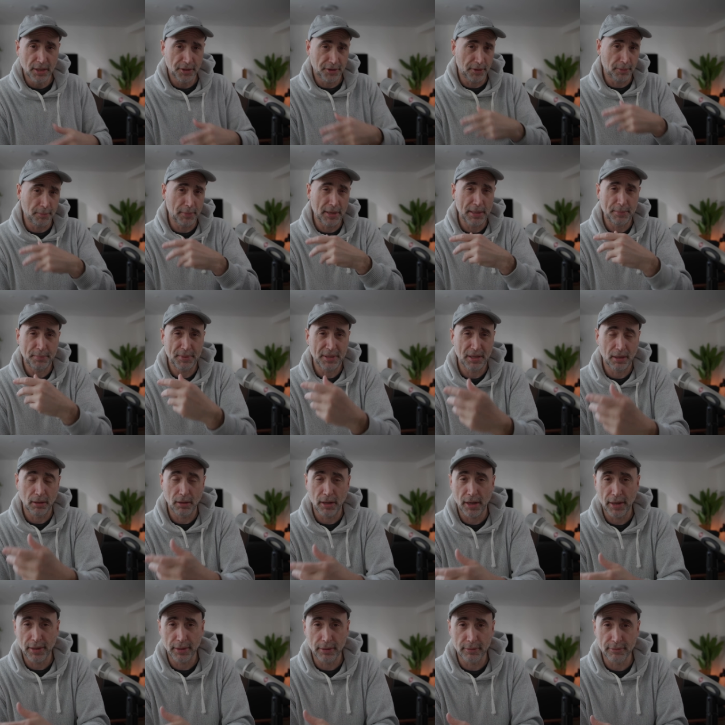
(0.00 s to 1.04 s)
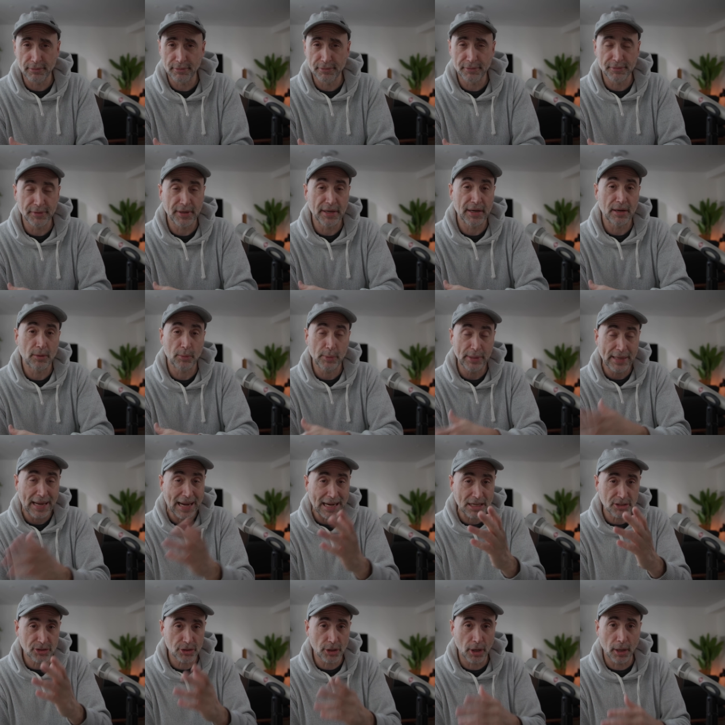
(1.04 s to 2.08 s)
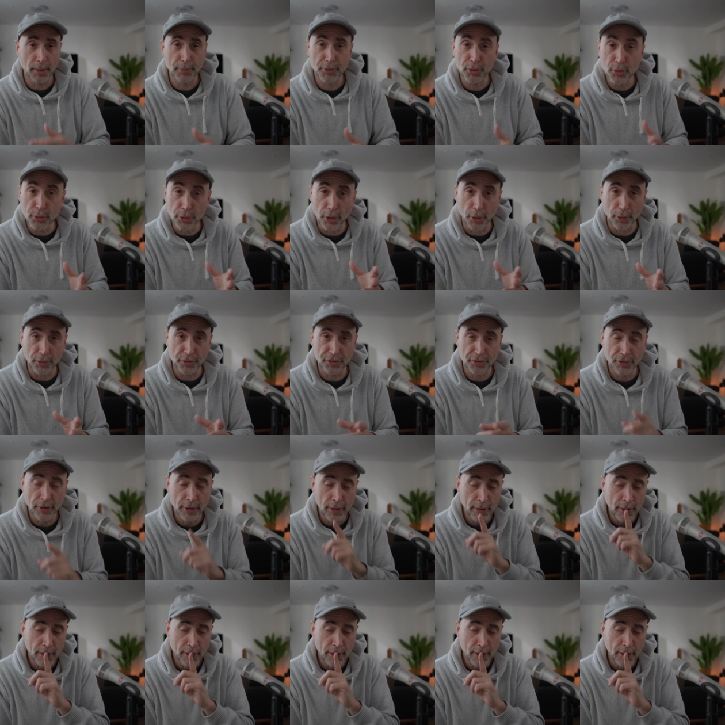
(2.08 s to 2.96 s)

There may be a lot of uh, React jobs. Who knows?